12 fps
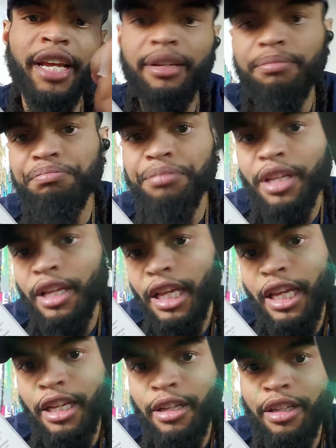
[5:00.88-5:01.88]
it.
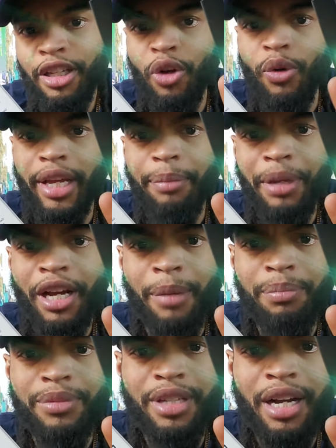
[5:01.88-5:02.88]
It, you know, it
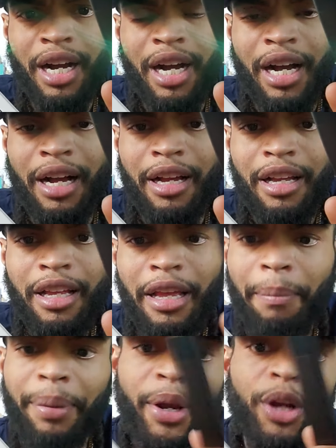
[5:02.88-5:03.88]
becomes
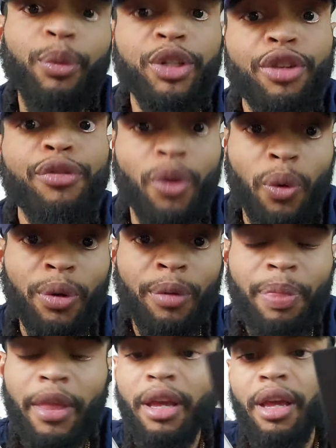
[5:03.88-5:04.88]
paired with your phone.
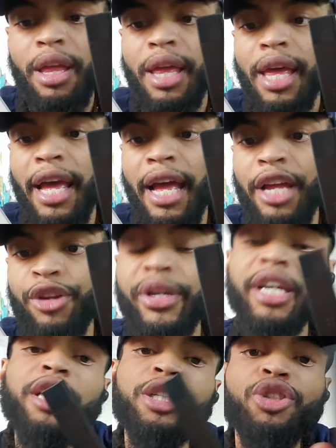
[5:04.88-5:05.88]
And you
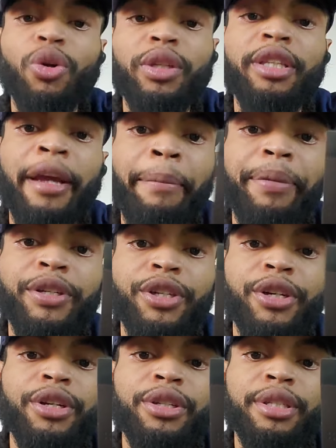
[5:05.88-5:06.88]
can control the
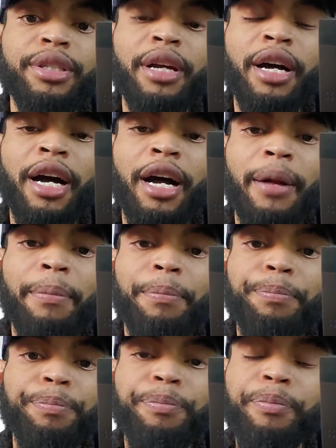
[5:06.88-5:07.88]
temperatures
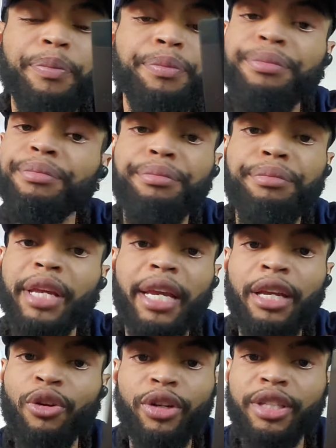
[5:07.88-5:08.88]

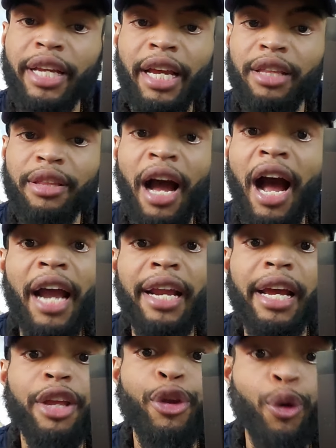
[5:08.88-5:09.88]
in order to get the high
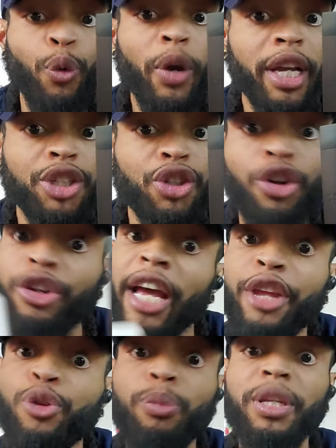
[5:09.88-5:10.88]
that you wish or
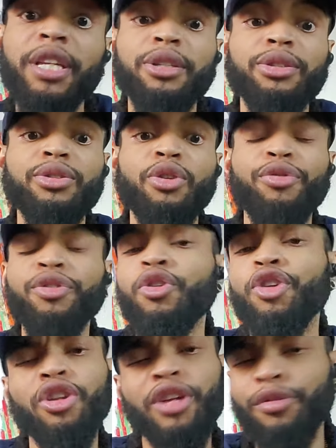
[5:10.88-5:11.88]
that you please. So if, you know,
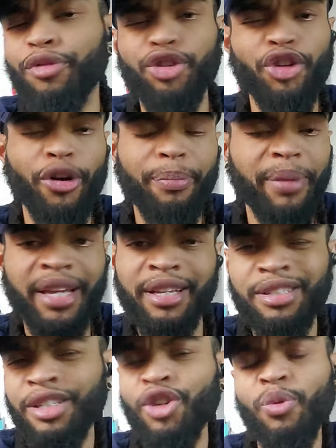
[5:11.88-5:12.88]
if you're looking for
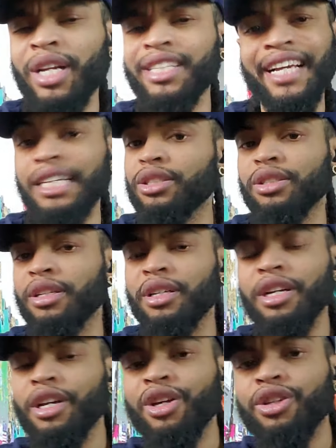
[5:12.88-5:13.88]
terpenes and you want to taste
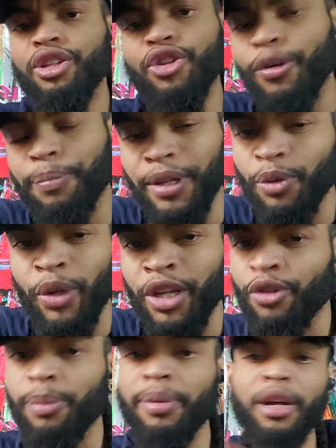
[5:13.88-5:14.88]
the terpene
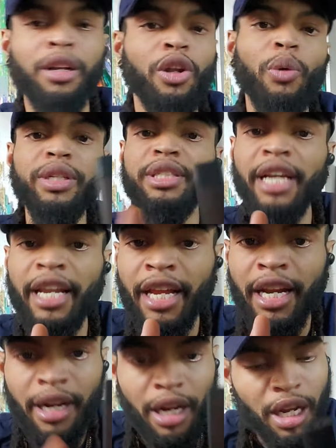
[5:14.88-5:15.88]
weed, you'd put on a lower
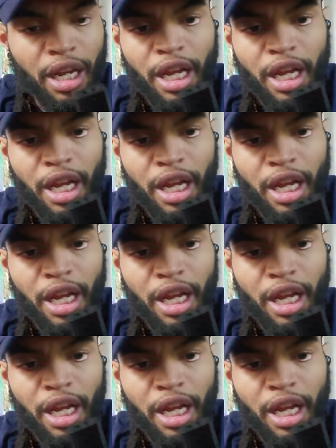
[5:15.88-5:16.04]
setting.